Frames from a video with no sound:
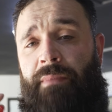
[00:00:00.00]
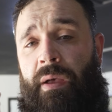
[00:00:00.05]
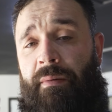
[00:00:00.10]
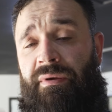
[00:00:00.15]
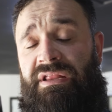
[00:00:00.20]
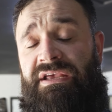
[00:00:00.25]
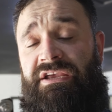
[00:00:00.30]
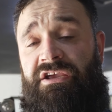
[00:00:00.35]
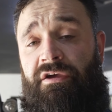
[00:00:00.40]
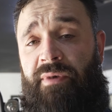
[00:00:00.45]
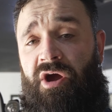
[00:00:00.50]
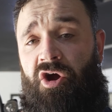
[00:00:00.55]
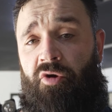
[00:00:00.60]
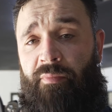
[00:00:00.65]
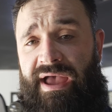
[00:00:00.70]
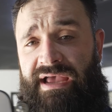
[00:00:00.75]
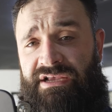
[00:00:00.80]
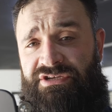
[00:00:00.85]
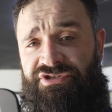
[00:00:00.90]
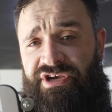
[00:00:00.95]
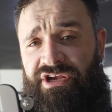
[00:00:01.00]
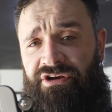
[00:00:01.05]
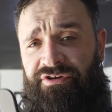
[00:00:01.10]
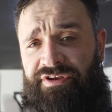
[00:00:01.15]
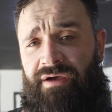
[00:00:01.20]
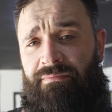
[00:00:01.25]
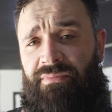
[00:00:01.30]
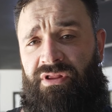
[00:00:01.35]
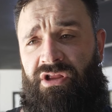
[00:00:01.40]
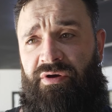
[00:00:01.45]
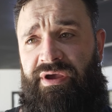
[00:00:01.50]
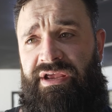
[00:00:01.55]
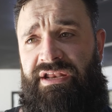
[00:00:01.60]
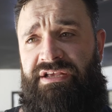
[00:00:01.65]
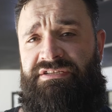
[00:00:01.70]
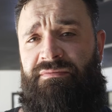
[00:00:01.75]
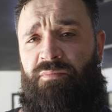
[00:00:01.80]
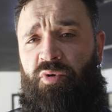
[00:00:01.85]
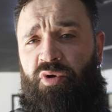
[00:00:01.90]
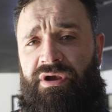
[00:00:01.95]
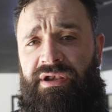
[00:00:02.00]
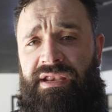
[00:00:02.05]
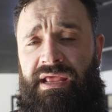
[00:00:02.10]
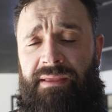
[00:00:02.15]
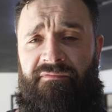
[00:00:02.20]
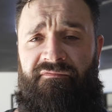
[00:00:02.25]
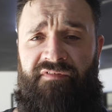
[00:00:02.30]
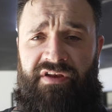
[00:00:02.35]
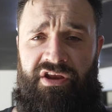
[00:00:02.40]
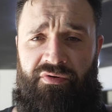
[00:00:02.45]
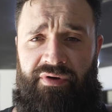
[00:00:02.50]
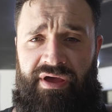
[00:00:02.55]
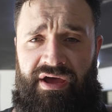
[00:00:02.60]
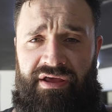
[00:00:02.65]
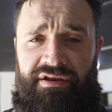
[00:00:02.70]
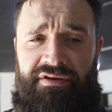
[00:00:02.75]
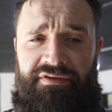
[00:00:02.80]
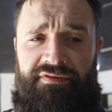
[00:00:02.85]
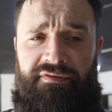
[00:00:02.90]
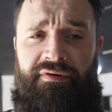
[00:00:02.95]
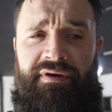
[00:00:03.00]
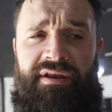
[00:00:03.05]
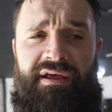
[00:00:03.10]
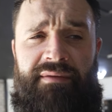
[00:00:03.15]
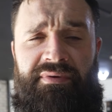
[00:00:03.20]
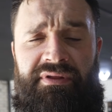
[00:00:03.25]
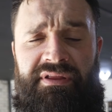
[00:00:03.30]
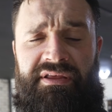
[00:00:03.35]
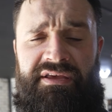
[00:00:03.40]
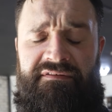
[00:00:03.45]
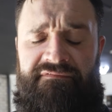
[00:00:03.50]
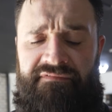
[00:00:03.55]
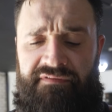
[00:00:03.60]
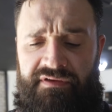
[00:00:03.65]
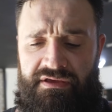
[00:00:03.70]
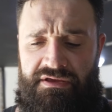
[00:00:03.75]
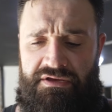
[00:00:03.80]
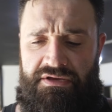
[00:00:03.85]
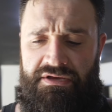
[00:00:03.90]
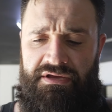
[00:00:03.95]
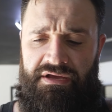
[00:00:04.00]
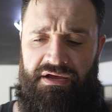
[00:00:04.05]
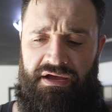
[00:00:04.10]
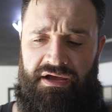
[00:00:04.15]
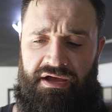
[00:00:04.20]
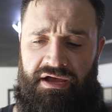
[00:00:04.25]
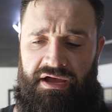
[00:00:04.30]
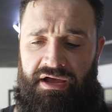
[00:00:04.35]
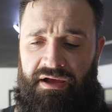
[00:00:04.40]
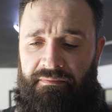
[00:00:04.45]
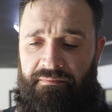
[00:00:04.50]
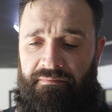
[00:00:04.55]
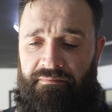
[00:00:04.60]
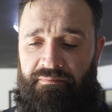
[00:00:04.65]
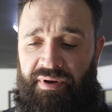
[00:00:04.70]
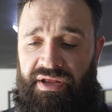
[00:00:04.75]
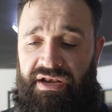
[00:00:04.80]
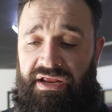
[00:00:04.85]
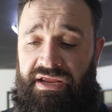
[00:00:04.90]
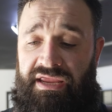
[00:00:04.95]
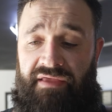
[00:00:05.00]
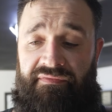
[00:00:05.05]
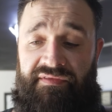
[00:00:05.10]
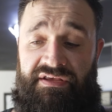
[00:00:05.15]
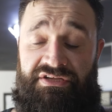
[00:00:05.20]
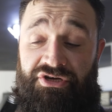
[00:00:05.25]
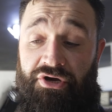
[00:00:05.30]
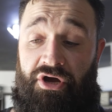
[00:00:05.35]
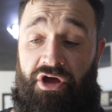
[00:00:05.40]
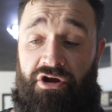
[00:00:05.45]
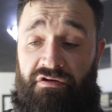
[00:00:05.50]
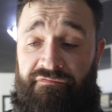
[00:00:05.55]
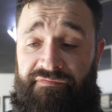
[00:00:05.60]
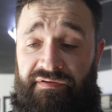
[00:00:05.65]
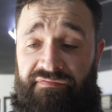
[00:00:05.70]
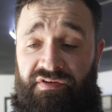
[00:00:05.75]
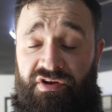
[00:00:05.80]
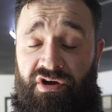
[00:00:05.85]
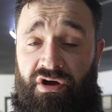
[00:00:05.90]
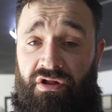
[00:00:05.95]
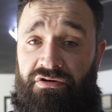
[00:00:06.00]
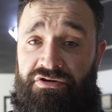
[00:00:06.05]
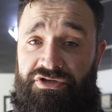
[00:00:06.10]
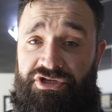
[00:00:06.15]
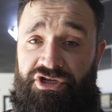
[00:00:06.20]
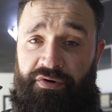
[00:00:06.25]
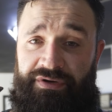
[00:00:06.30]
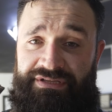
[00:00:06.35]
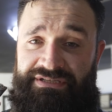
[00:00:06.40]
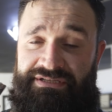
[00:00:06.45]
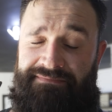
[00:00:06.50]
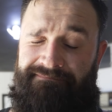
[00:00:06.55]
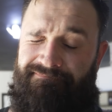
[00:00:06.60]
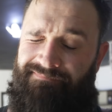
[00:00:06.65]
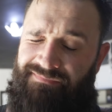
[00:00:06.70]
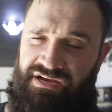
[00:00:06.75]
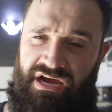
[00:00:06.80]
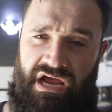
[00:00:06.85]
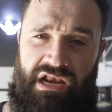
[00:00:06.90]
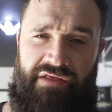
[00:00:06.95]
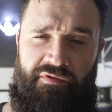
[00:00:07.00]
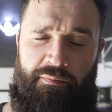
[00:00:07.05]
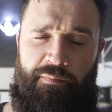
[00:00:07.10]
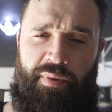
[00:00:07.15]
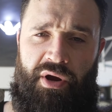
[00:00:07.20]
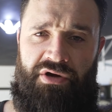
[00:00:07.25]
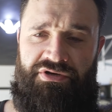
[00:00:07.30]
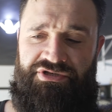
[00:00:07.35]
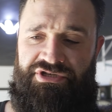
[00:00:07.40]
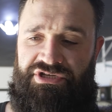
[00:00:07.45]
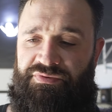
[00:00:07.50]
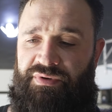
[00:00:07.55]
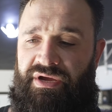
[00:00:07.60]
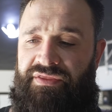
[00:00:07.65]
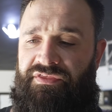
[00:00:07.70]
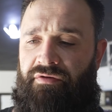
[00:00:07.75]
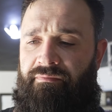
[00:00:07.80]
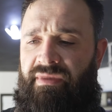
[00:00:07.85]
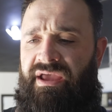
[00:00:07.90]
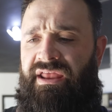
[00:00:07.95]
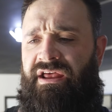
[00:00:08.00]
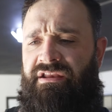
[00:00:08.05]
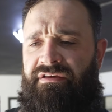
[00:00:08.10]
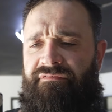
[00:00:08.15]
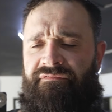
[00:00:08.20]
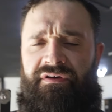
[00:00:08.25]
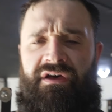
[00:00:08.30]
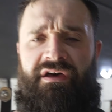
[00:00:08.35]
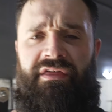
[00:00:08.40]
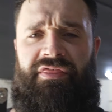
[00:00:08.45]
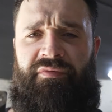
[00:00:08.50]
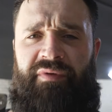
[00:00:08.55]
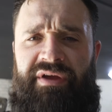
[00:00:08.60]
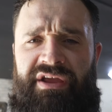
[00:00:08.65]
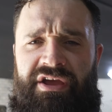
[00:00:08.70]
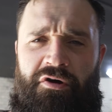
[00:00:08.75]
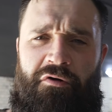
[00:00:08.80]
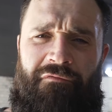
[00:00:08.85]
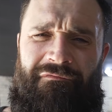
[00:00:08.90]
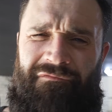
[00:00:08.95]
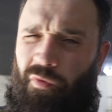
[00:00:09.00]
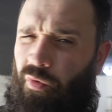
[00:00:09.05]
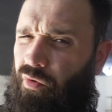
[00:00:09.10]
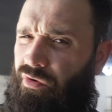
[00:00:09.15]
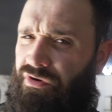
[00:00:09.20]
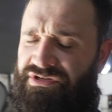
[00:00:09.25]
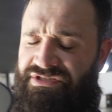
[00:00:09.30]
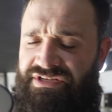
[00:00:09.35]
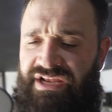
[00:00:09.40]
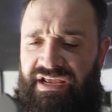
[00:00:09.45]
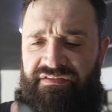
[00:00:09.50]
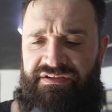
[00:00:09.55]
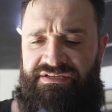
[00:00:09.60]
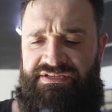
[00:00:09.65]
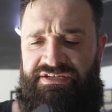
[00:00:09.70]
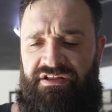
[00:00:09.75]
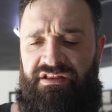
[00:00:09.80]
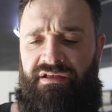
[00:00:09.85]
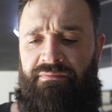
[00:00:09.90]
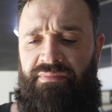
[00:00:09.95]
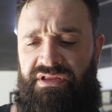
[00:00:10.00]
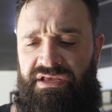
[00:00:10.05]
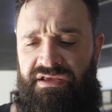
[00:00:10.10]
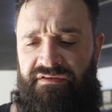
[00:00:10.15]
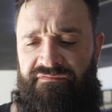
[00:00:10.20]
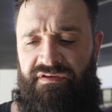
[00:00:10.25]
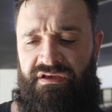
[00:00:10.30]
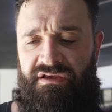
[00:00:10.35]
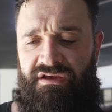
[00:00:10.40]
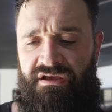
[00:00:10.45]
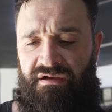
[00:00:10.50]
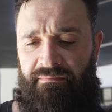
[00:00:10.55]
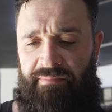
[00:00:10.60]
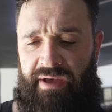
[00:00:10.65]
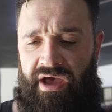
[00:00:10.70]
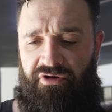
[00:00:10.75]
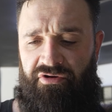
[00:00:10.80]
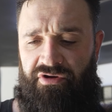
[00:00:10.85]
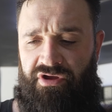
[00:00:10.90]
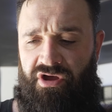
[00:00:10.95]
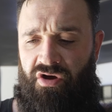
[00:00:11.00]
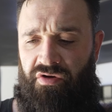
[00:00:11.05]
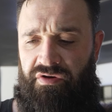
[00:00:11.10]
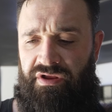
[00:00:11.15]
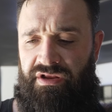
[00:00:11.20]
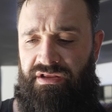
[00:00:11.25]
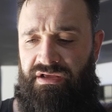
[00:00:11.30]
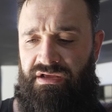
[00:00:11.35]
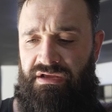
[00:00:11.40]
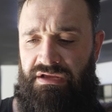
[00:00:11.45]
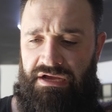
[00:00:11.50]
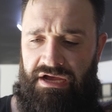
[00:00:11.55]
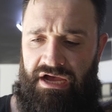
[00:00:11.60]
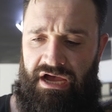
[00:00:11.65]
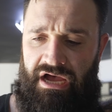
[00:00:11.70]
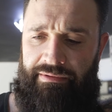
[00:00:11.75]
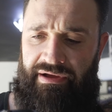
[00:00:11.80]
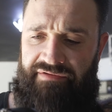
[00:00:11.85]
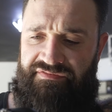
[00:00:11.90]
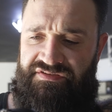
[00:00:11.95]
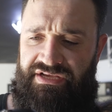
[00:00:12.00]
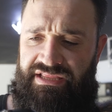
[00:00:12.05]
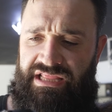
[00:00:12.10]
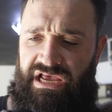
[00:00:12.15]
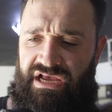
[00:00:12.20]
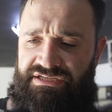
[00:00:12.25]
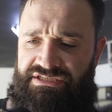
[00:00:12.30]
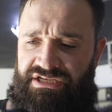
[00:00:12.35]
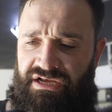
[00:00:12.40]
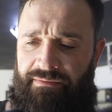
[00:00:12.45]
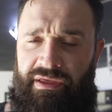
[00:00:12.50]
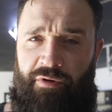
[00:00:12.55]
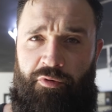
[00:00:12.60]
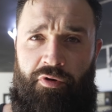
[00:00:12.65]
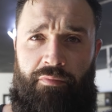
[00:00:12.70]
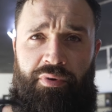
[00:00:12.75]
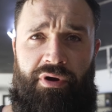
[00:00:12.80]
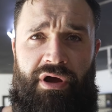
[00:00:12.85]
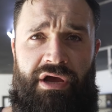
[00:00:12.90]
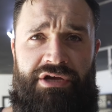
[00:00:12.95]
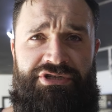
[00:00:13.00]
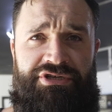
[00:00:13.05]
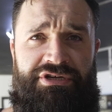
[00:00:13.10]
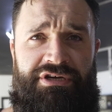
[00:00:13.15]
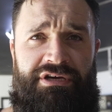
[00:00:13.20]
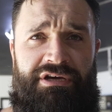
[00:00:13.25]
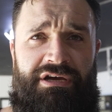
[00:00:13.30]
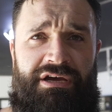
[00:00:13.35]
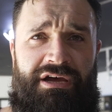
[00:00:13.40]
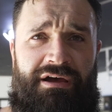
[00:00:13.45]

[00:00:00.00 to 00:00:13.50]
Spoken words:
I'm going to link Camaro Mac's channel down below. He does a more in-depth video on how to do it, I believe. But again, these are $150, so it's kind of a purchase, right? They're made out of 304 stainless steel, I believe, powder coated. I've seen some that were brushed.